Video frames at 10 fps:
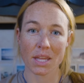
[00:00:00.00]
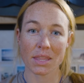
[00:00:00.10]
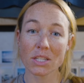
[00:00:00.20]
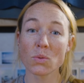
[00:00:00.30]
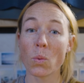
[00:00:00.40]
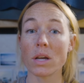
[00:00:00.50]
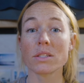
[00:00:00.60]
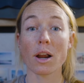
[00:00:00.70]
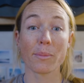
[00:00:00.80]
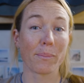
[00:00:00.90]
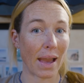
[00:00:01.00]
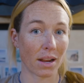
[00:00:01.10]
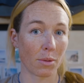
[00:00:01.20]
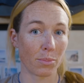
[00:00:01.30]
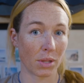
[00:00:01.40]
This was our
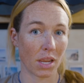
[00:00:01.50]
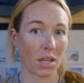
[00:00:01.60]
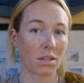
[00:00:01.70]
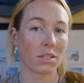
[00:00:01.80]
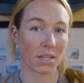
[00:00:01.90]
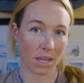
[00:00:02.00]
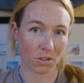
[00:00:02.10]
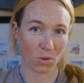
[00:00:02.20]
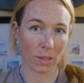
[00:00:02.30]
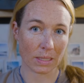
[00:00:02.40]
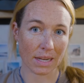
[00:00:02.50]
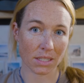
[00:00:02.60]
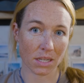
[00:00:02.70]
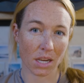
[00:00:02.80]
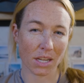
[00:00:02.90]
backup plan to get to Alaska,